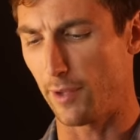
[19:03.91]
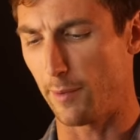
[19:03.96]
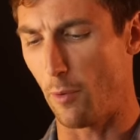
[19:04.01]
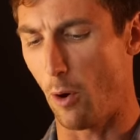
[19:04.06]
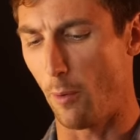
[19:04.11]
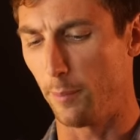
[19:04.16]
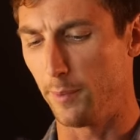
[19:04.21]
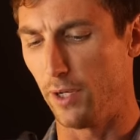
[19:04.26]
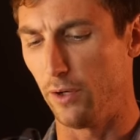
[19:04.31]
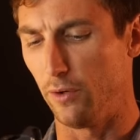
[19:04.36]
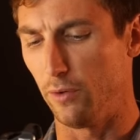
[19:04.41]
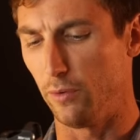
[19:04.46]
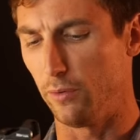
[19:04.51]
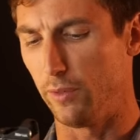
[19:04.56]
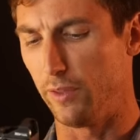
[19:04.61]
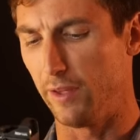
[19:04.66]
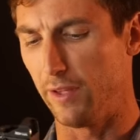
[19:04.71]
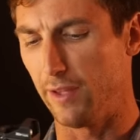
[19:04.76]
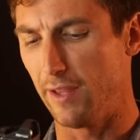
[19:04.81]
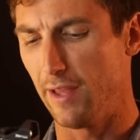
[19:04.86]
I'm hoping to do
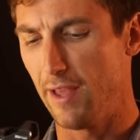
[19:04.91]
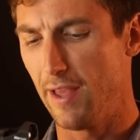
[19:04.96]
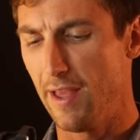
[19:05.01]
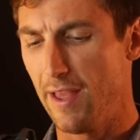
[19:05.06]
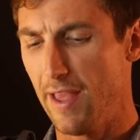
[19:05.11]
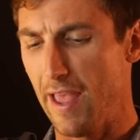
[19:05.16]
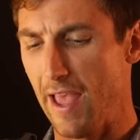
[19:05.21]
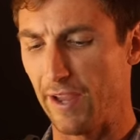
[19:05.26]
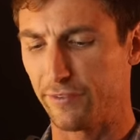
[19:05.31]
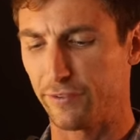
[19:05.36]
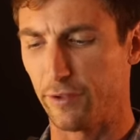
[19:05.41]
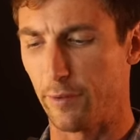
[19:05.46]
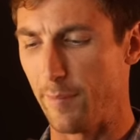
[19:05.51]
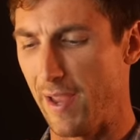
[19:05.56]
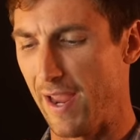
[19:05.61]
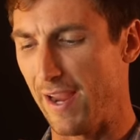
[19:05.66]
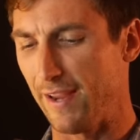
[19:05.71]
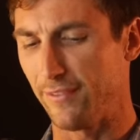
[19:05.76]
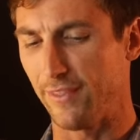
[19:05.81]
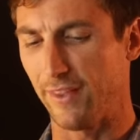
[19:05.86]
the
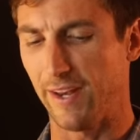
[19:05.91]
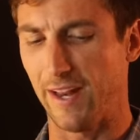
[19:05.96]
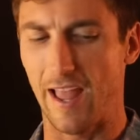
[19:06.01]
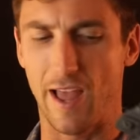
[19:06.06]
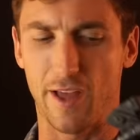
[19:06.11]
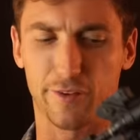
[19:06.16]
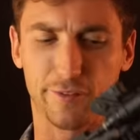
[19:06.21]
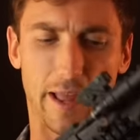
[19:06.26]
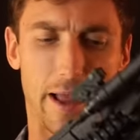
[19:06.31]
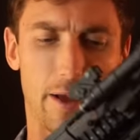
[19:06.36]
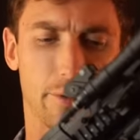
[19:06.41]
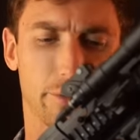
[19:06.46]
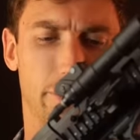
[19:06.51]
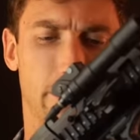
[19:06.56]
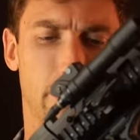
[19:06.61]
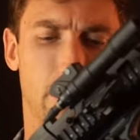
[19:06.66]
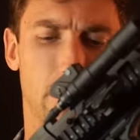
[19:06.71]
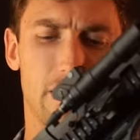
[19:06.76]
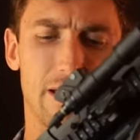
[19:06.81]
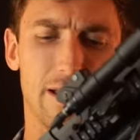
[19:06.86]
XM8 that he has out
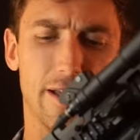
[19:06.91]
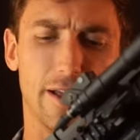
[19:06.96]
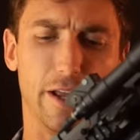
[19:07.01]
there.